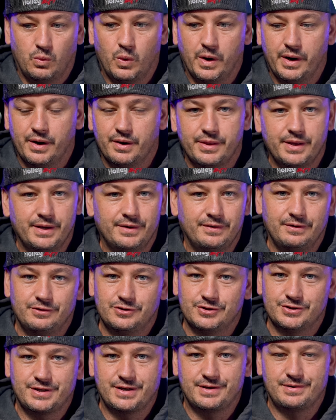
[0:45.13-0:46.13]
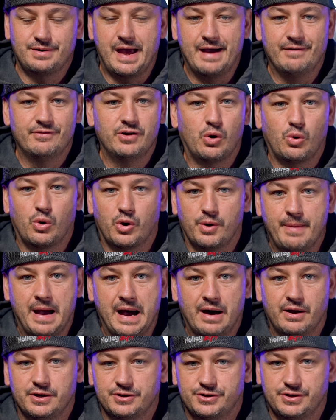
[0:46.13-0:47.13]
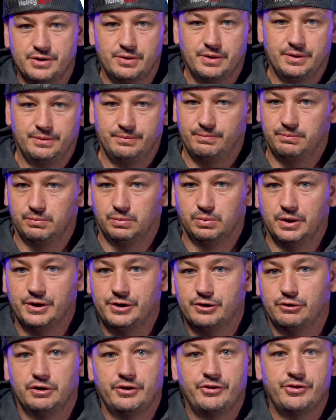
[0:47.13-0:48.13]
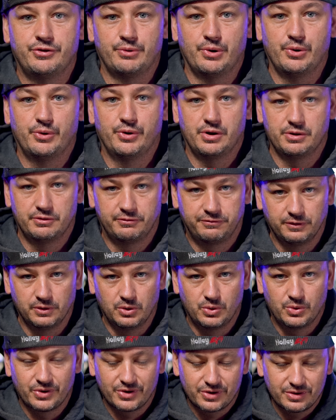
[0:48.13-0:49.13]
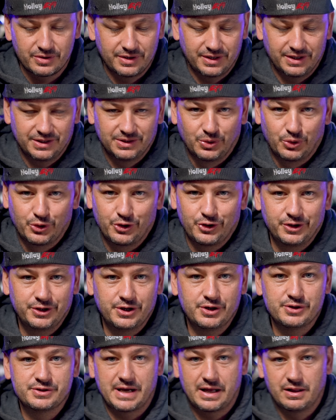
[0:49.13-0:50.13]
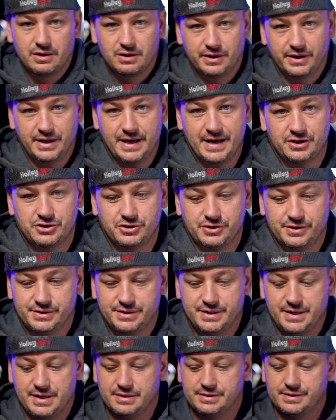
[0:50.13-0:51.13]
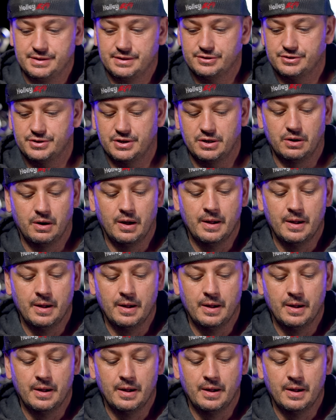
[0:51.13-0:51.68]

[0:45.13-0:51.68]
where they just have nowhere to mount it, so they literally throw it on the floor, and Lord only knows how long it actually stays there. So